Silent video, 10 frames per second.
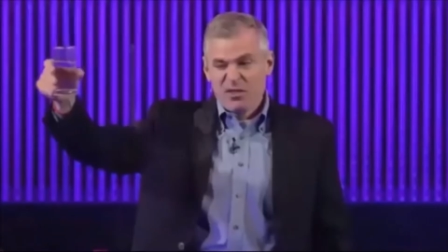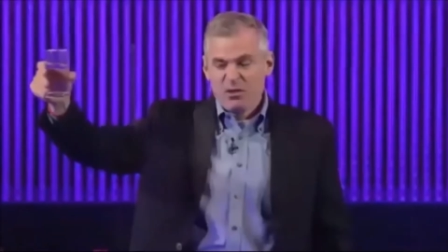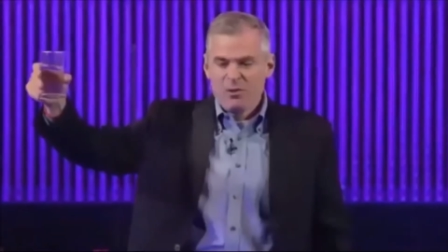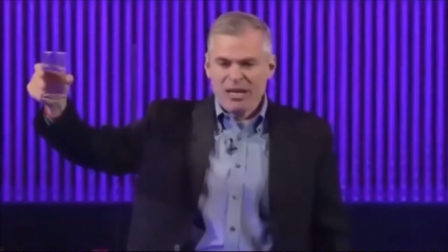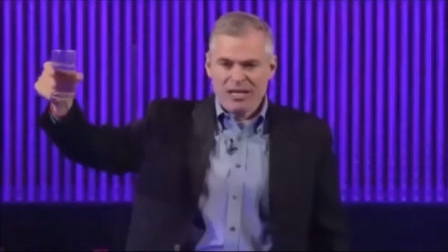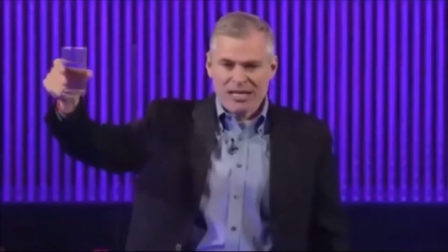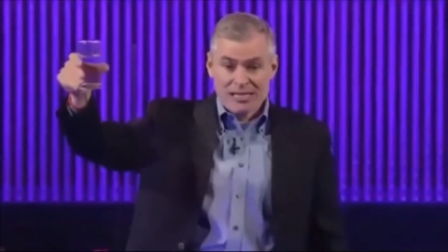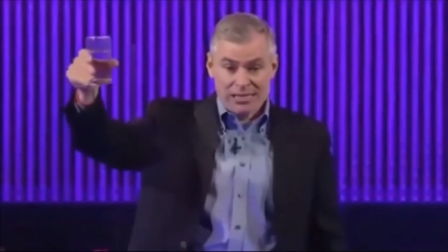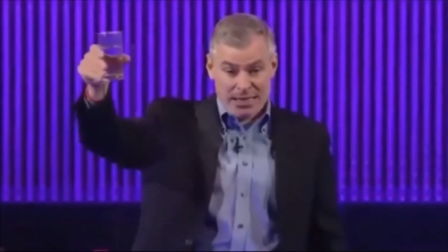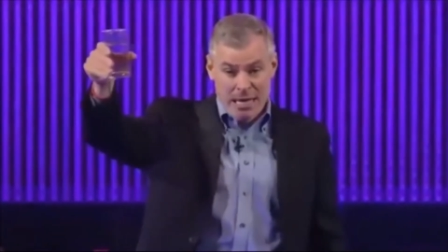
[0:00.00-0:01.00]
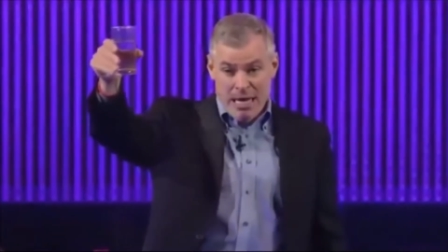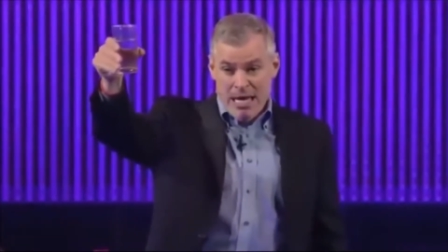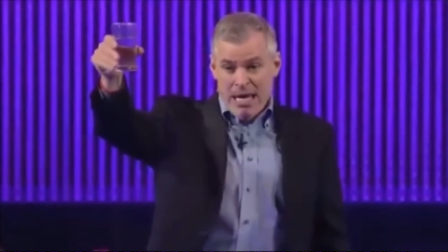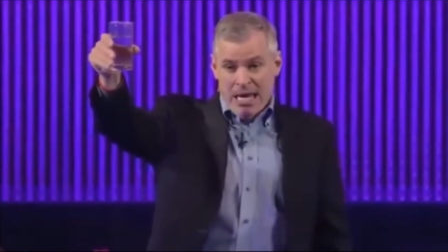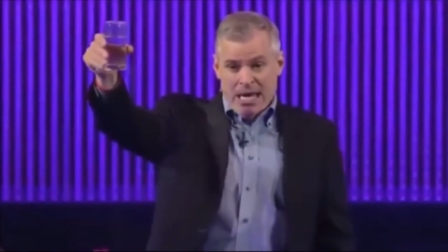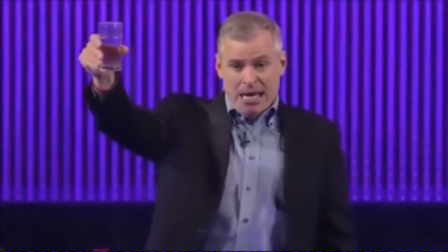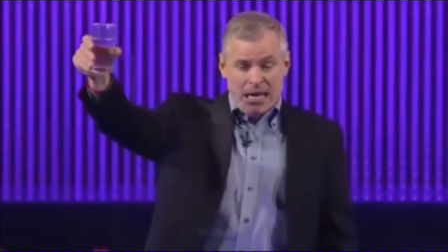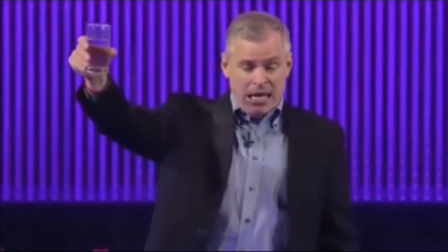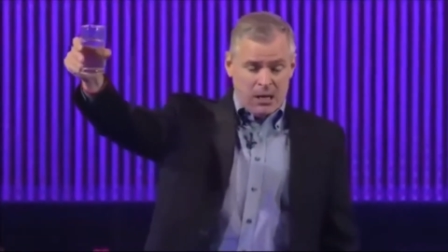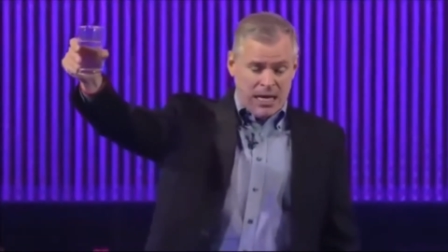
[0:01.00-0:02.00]
too many glasses, said,
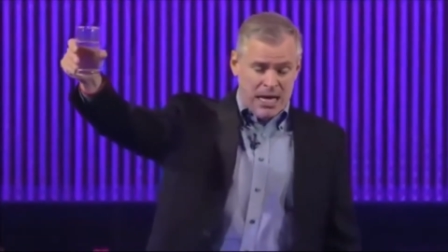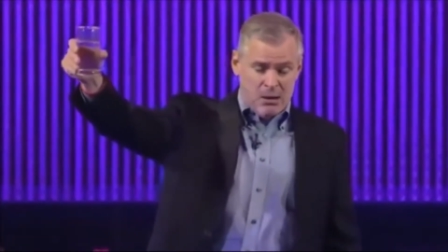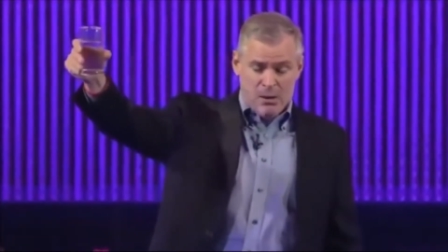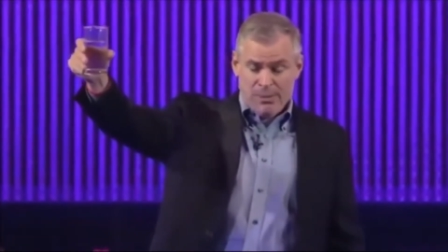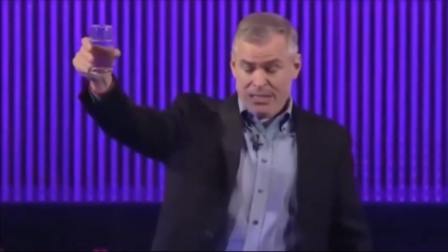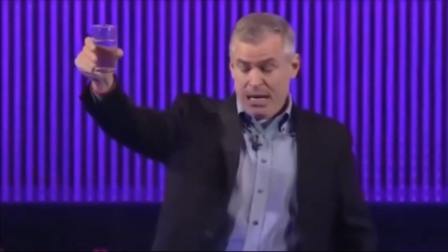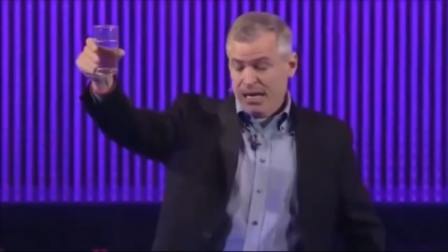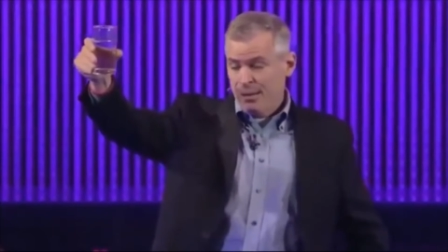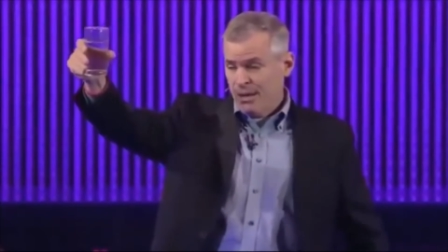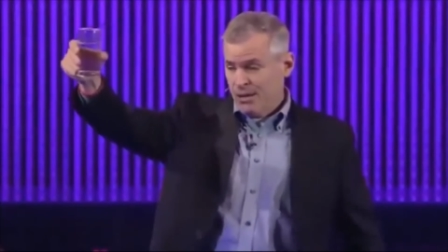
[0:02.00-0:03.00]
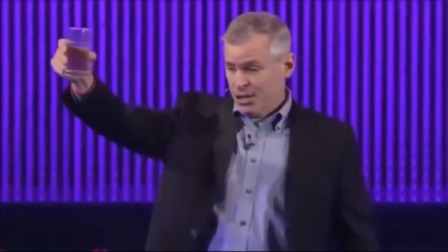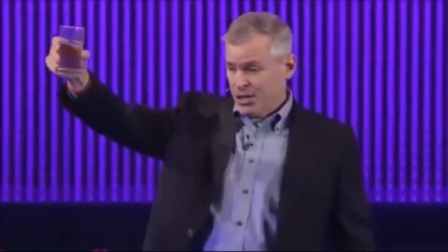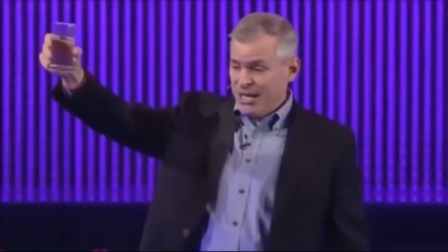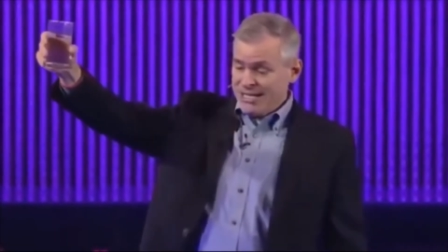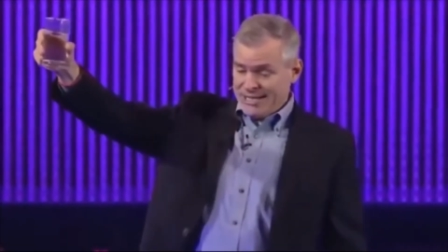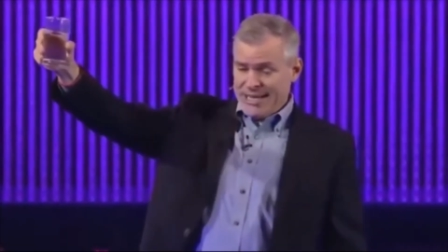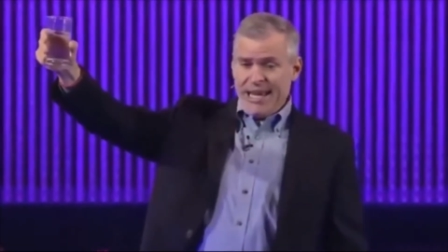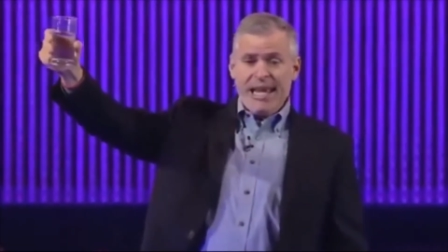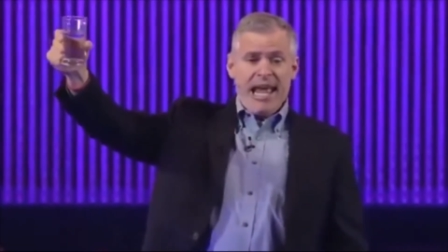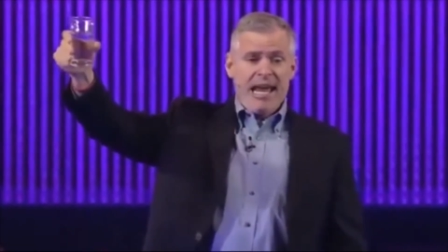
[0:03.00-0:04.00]
okay, we've been talking about trust
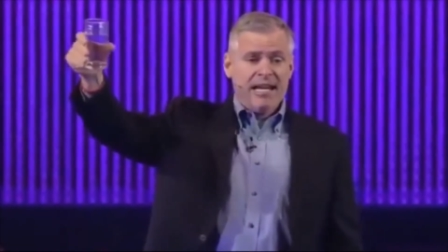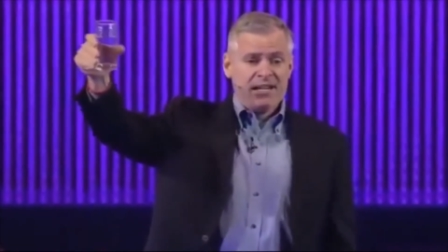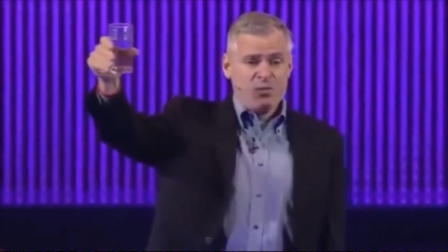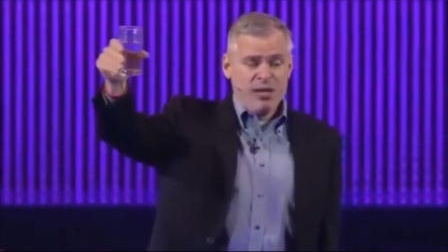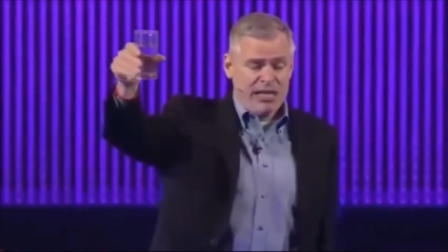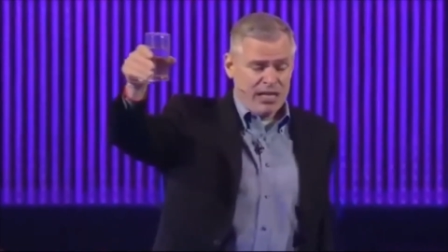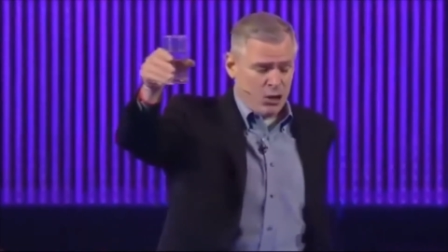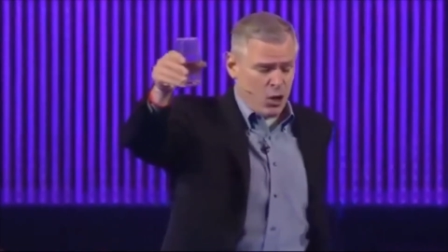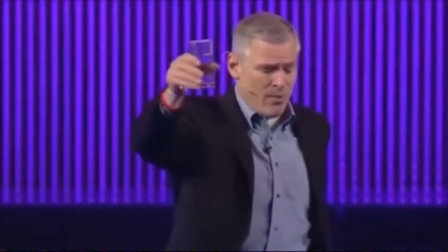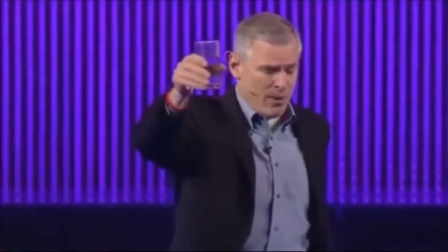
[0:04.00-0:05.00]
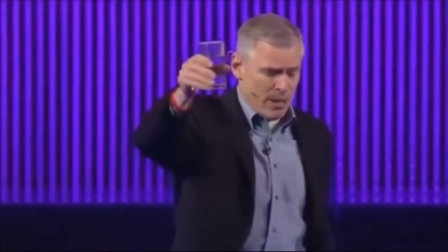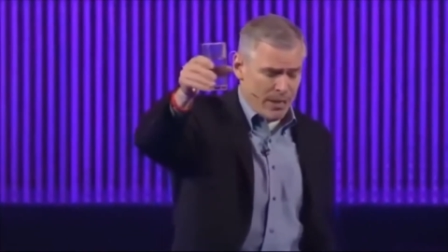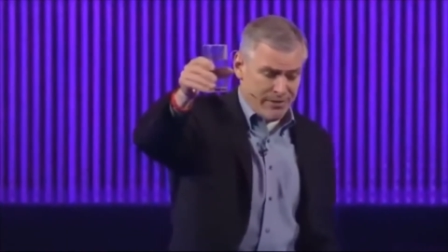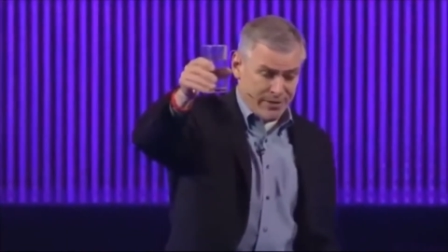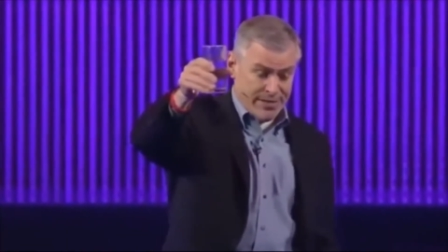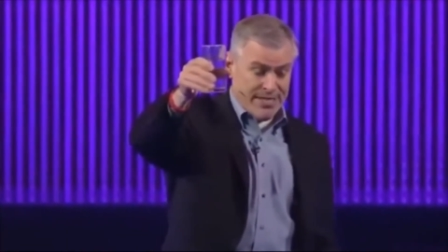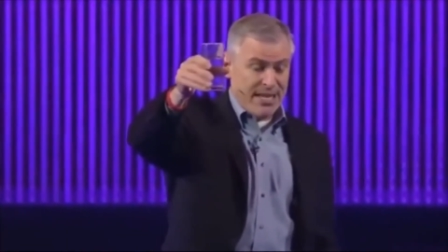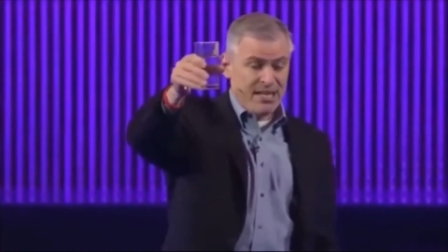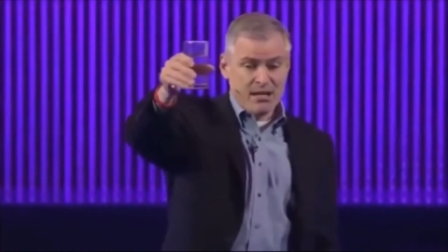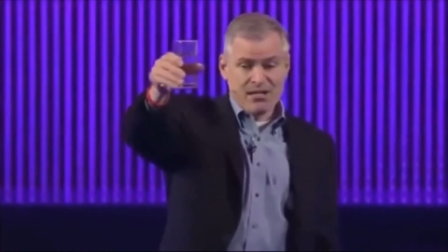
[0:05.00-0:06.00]
today, and I just wanted to let you know I've been married for 10
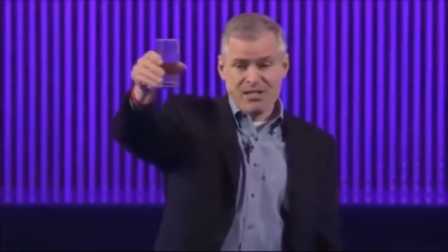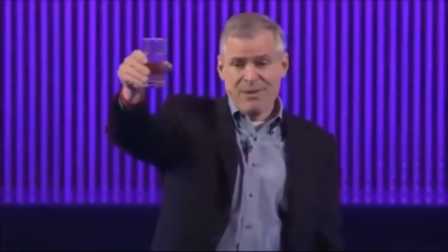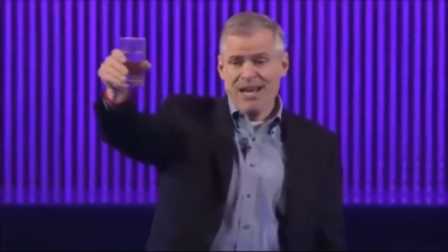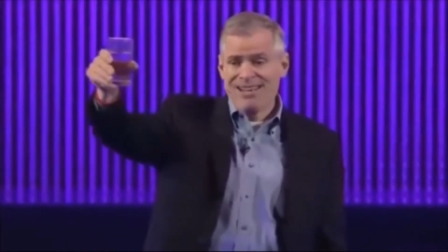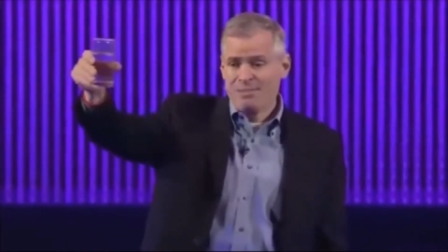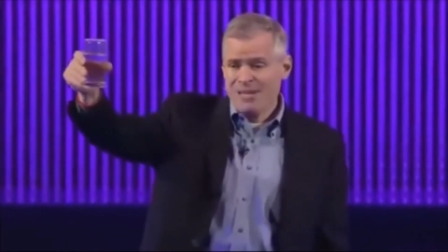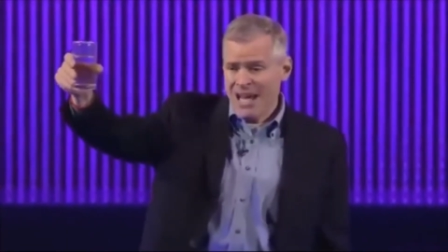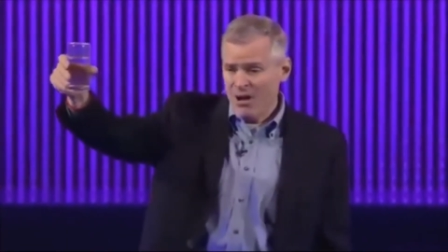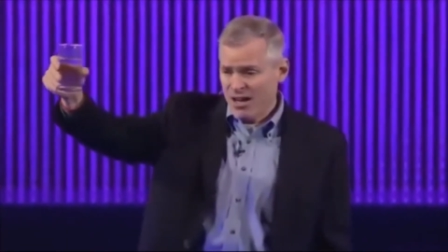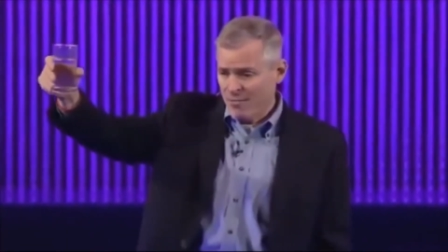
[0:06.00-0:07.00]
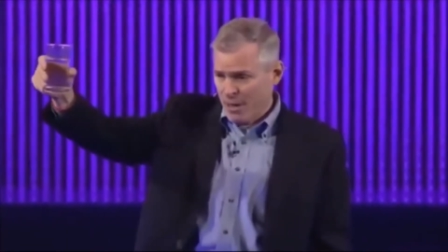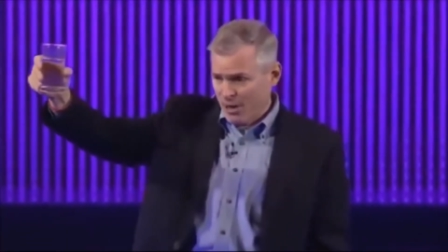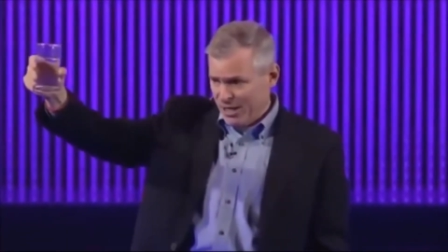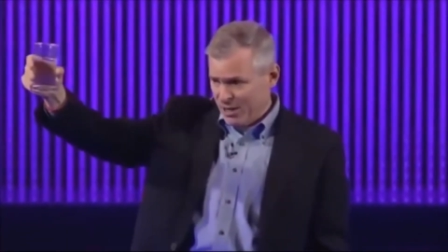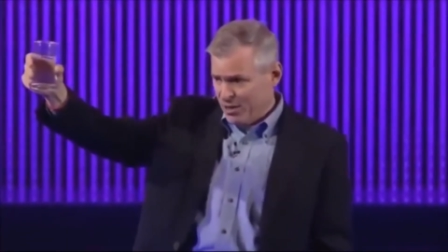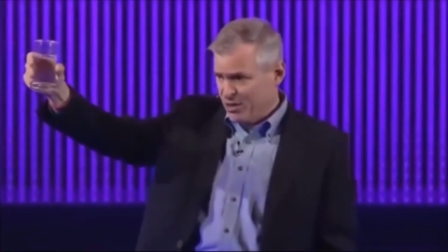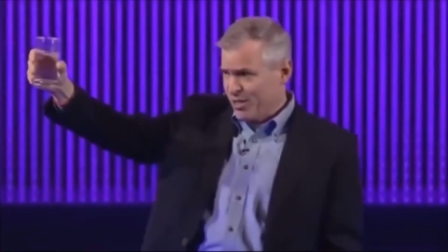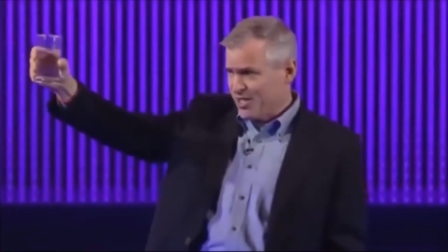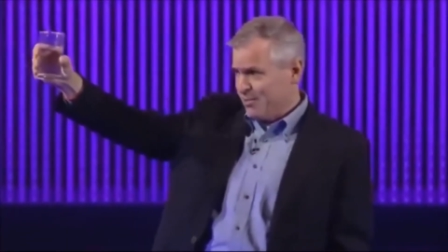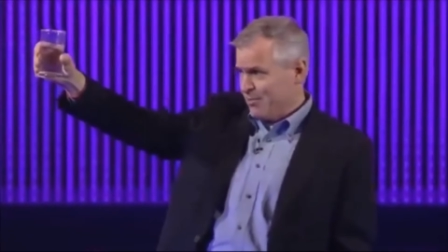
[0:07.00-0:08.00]
years to my husband now, and I barely learned to
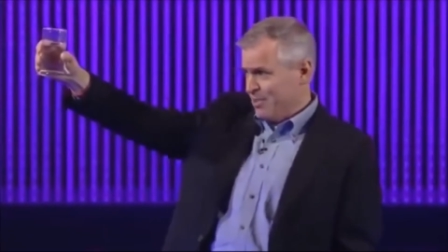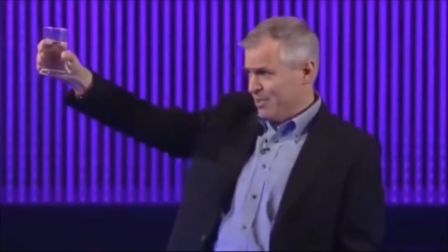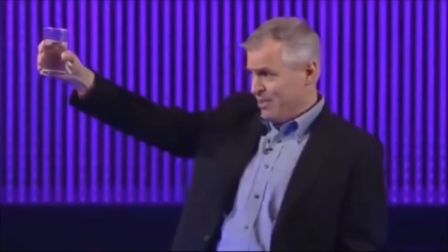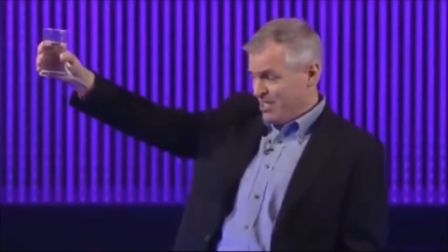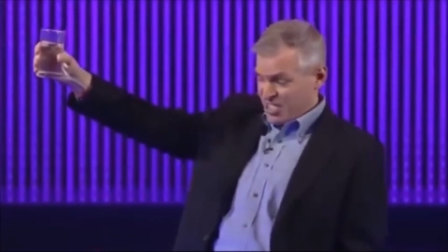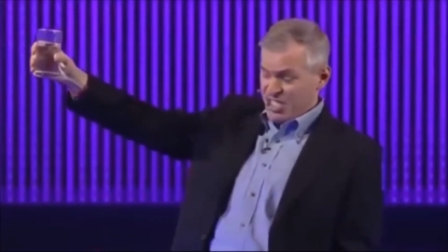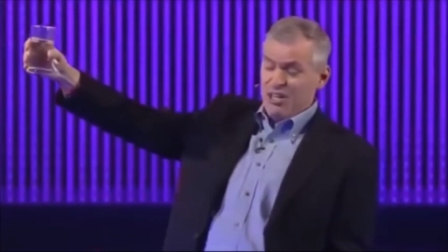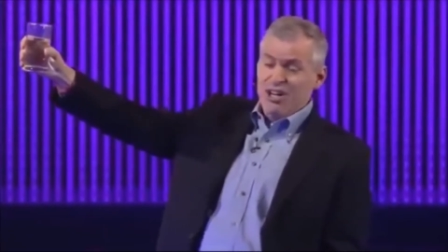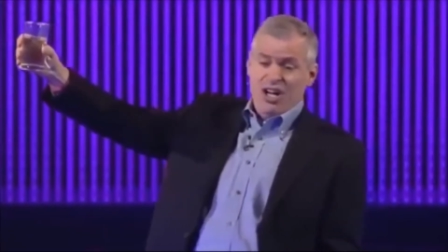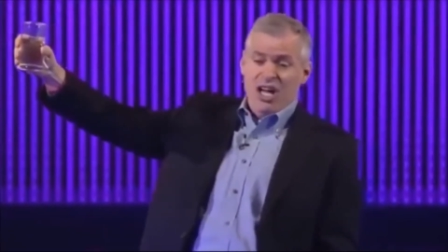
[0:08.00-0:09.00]
trust him this year,